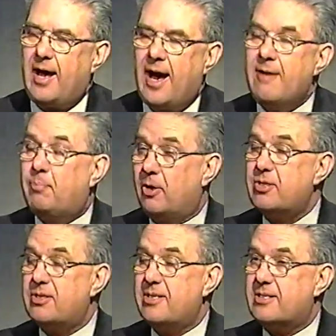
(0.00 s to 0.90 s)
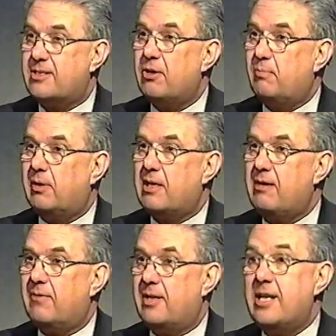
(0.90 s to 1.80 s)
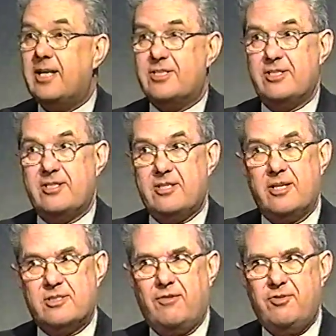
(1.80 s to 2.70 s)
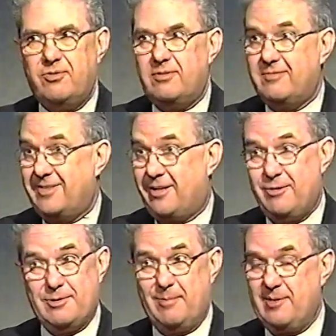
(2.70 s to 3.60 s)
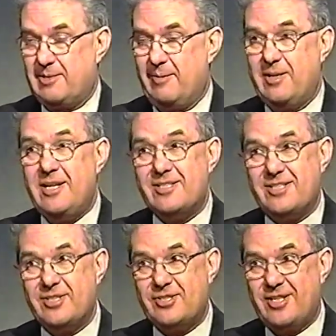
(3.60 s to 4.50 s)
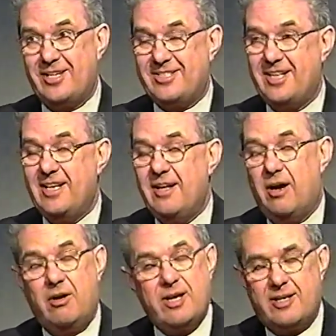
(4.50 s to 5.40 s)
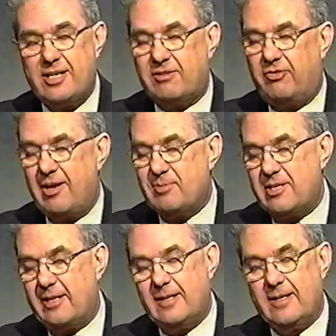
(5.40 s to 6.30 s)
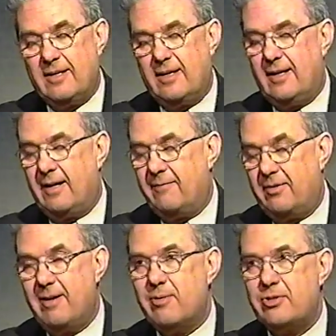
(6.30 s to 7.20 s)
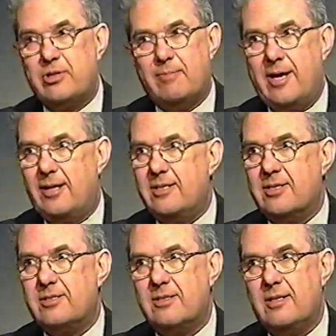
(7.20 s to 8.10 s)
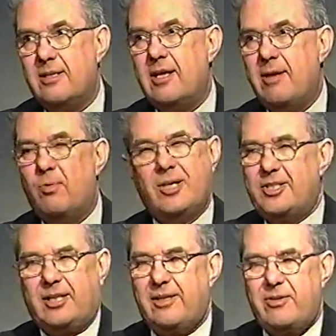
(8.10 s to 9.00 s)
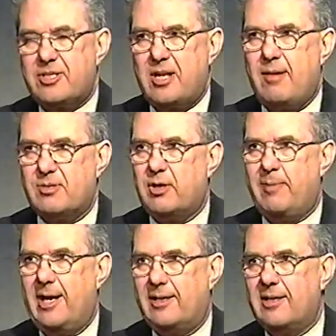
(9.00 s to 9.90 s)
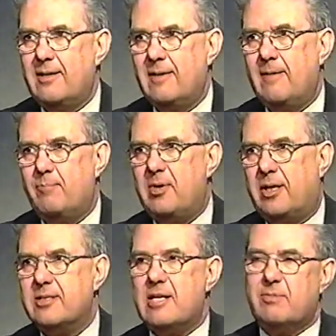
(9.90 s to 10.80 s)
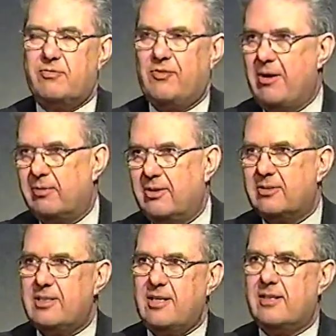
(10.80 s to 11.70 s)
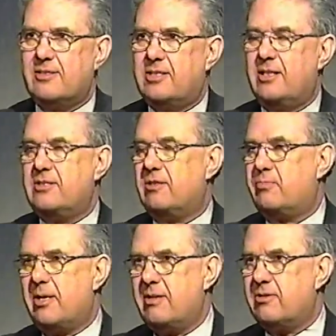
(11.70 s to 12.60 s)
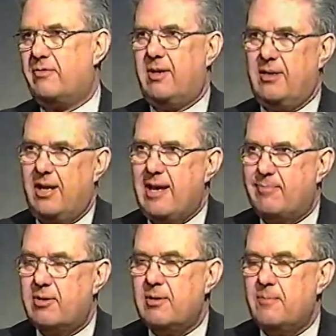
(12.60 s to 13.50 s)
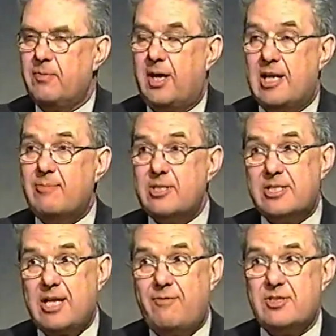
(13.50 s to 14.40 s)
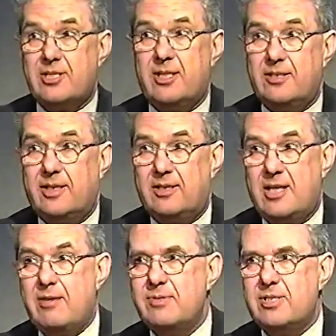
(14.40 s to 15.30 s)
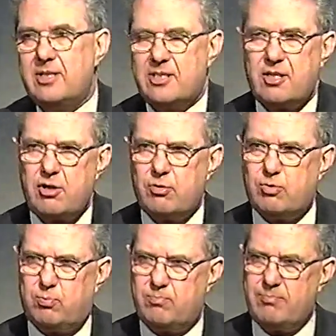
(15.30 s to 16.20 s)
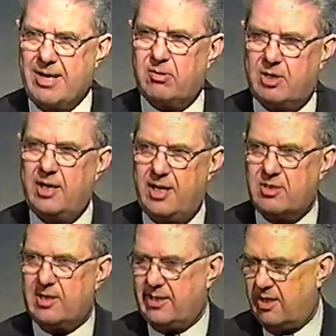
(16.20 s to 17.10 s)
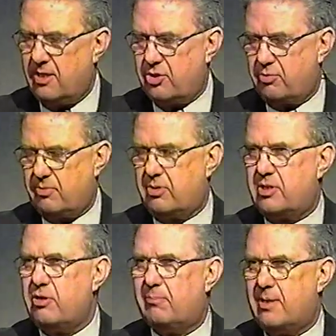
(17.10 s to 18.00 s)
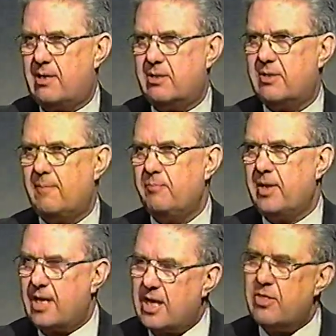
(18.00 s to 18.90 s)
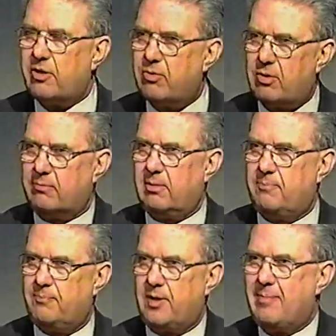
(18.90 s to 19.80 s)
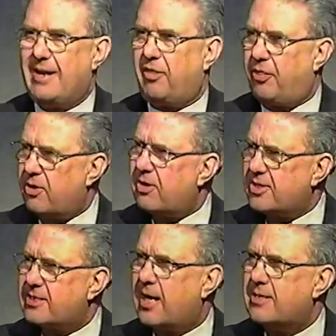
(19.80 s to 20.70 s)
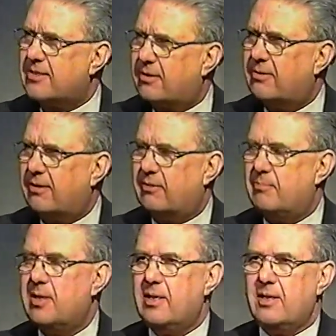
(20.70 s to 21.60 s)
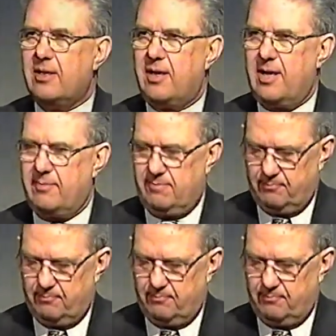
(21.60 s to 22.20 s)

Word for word: I personally still believe, and he gets incensed if you Accused of being a swimmer. He is incensed. Really? Oh, yeah, he gets very upset. Uh, very emotional about it. He just he wants to clear his name so badly mm -hmm. because he was found guilty and sentenced to 20 years of hard labor, and he was devastated that day. He was in this huge metal cage, like inch steel bars, in the courtroom, wow. about a third of the size of the courtroom, and